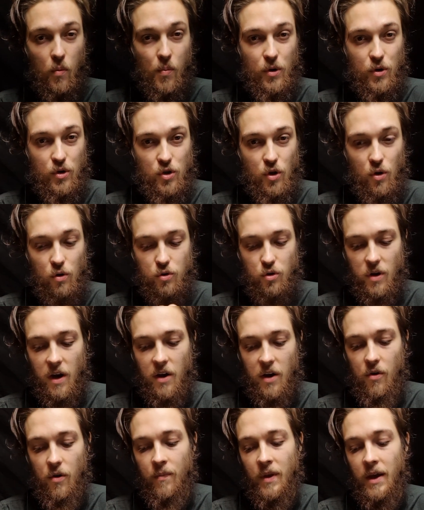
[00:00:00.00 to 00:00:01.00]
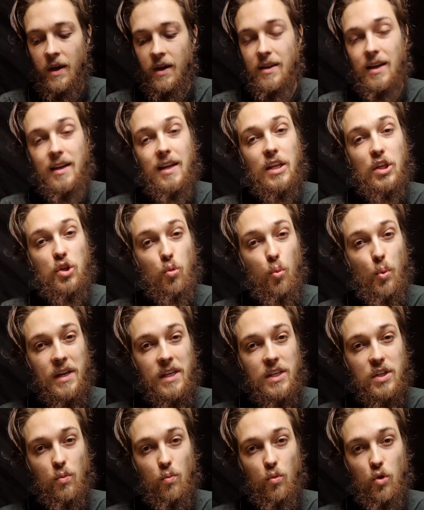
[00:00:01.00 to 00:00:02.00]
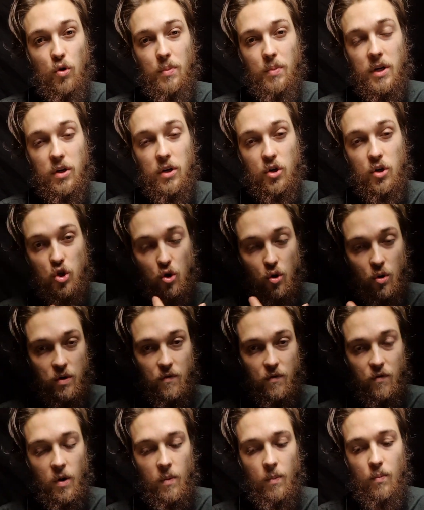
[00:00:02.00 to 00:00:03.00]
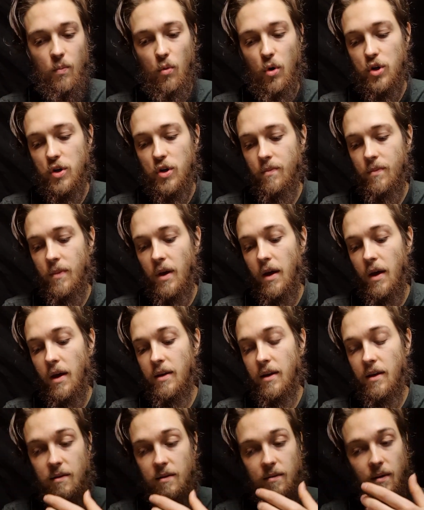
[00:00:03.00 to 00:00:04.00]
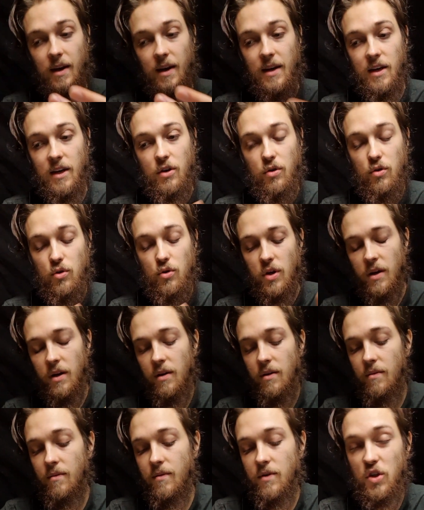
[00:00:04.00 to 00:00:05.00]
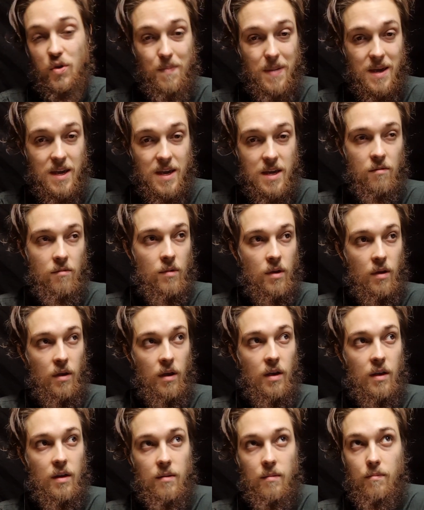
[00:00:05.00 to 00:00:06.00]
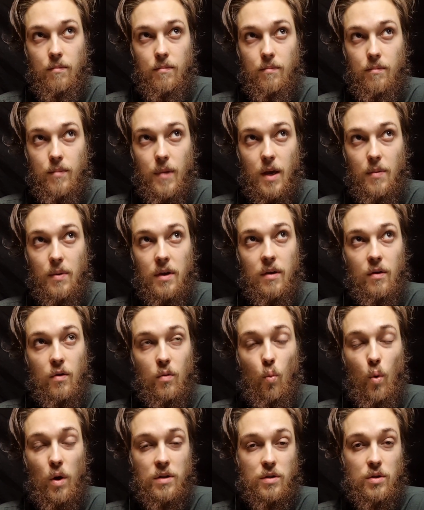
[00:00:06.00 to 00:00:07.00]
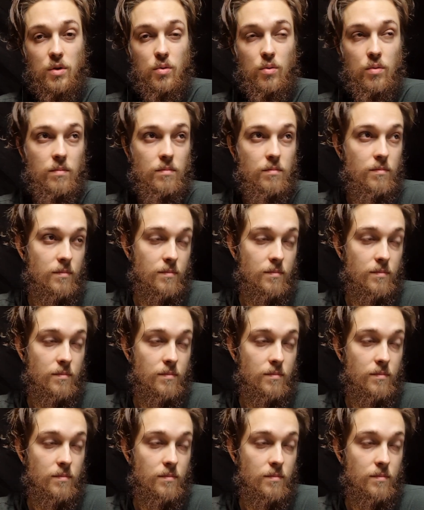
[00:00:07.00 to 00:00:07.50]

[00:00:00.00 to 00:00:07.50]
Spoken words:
posts altogether, then the tweets would be the short form version that I can usually speak in maybe 1 to